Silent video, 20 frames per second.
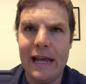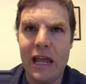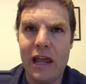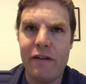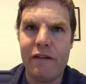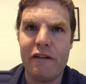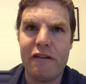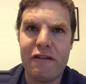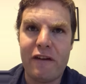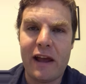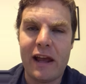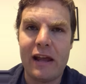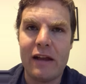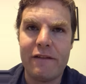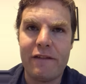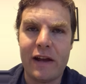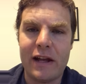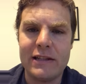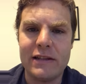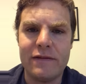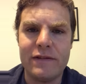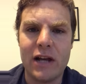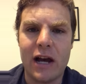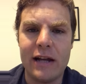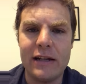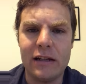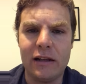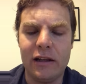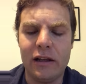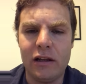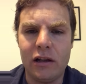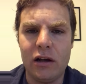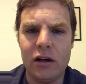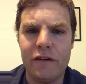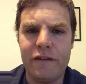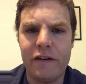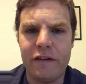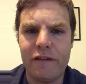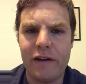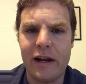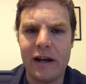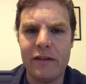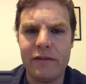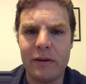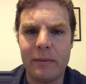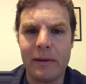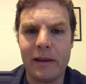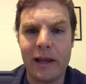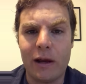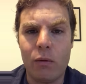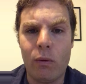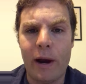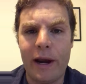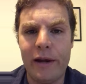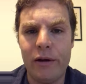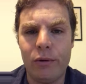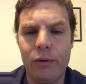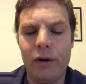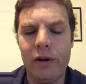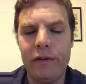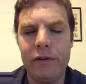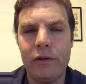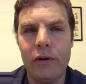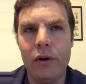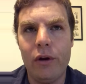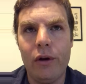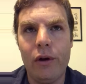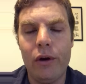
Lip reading: If you're fans of Don DeLillo, if you're a fan of something like White Noise,